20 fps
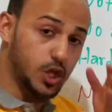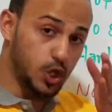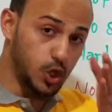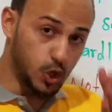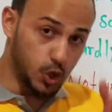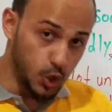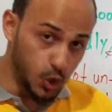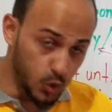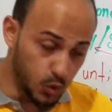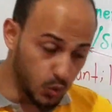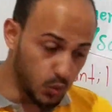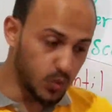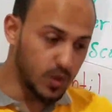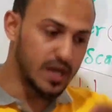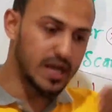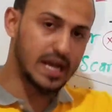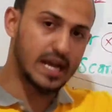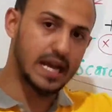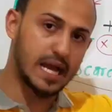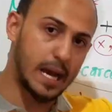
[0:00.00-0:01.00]
you
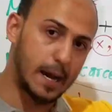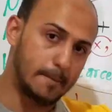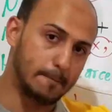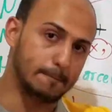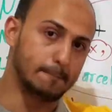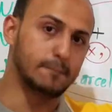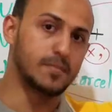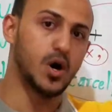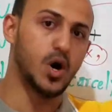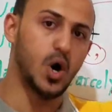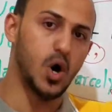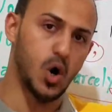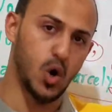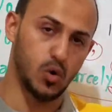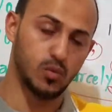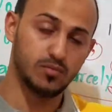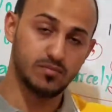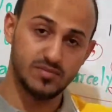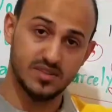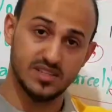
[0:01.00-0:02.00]
come
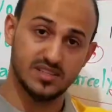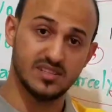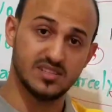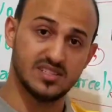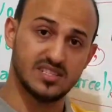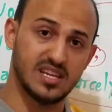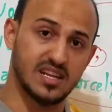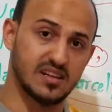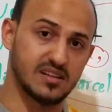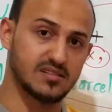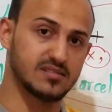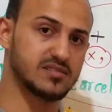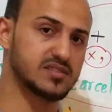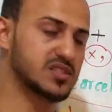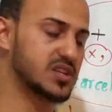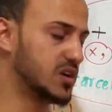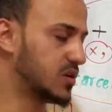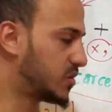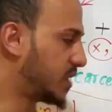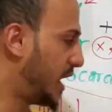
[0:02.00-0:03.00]
home is a sentence,
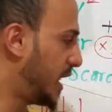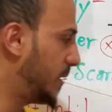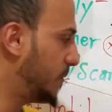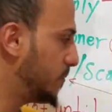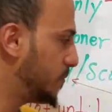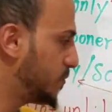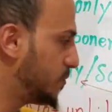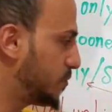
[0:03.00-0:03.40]
okay?